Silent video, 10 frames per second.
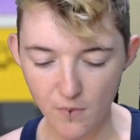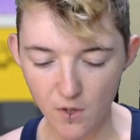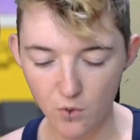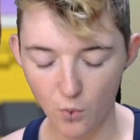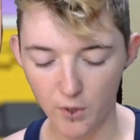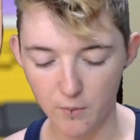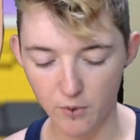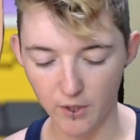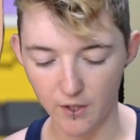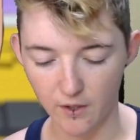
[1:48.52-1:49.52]
I don't want to
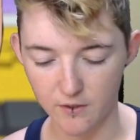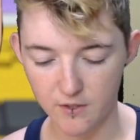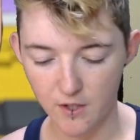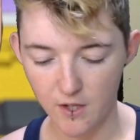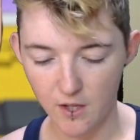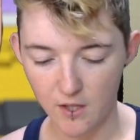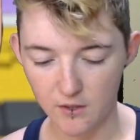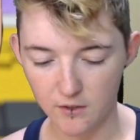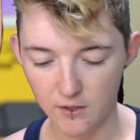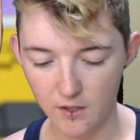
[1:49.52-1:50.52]
bring out.
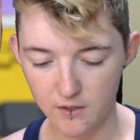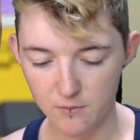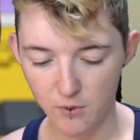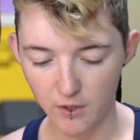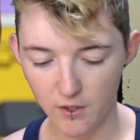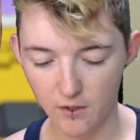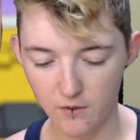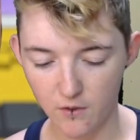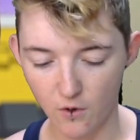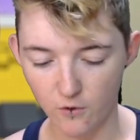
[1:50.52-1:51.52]
Let's bring
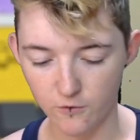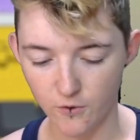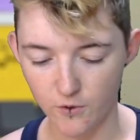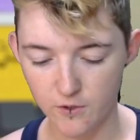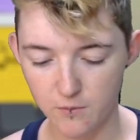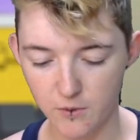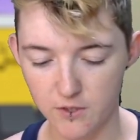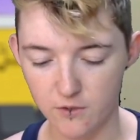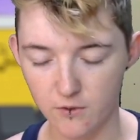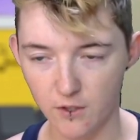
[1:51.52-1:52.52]
out Force
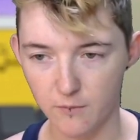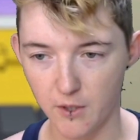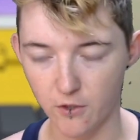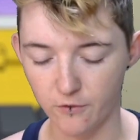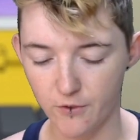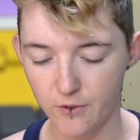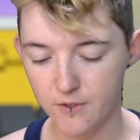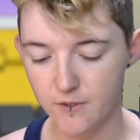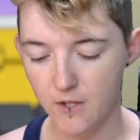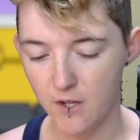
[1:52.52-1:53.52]
because I do love my
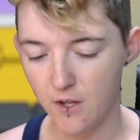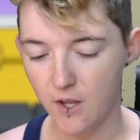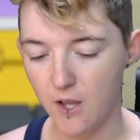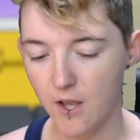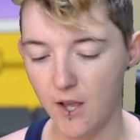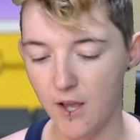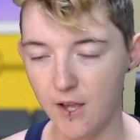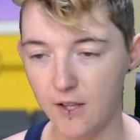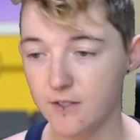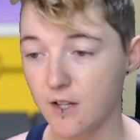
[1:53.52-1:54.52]
Force.
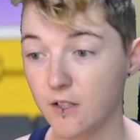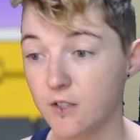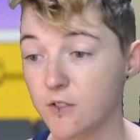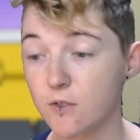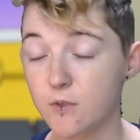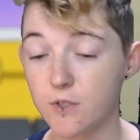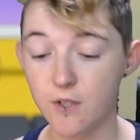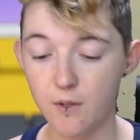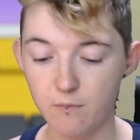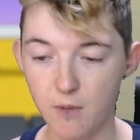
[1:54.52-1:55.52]
And uh, let's do
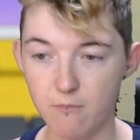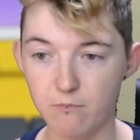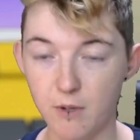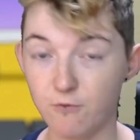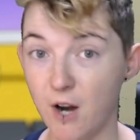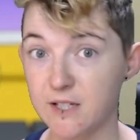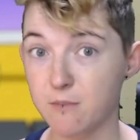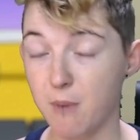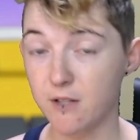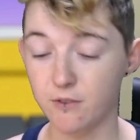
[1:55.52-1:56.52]
some
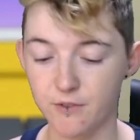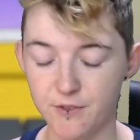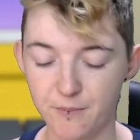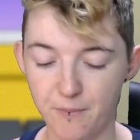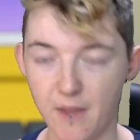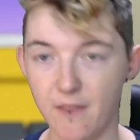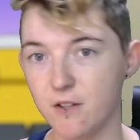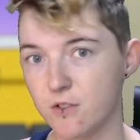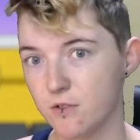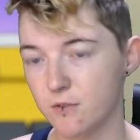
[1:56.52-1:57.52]
ranked battles and
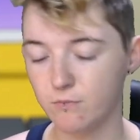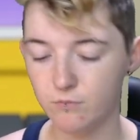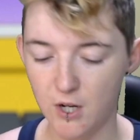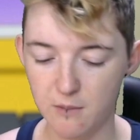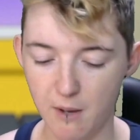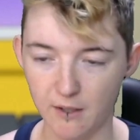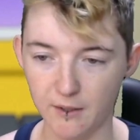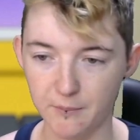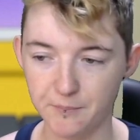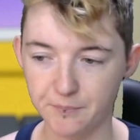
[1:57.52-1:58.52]
then do some raid
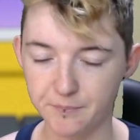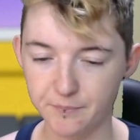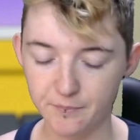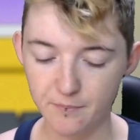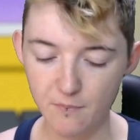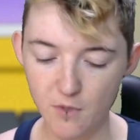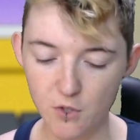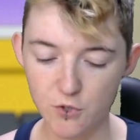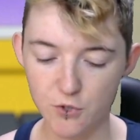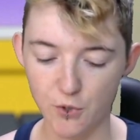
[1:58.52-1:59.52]
battling.
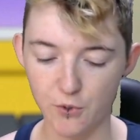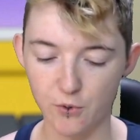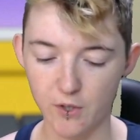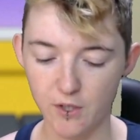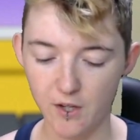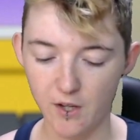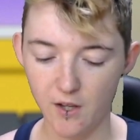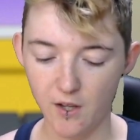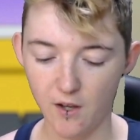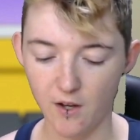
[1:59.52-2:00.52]
So,
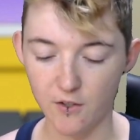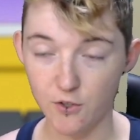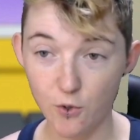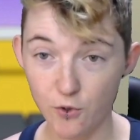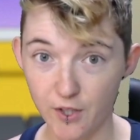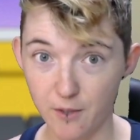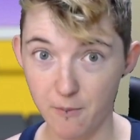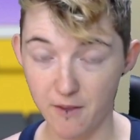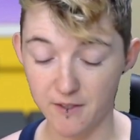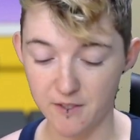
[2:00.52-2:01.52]
uh, the cool thing
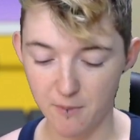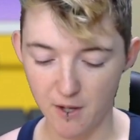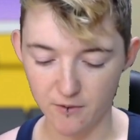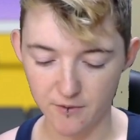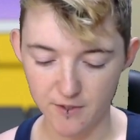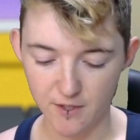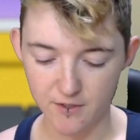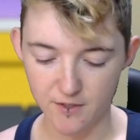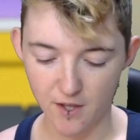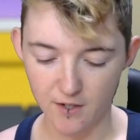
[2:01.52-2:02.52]
about these battles
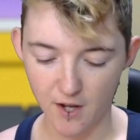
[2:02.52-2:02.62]
is that it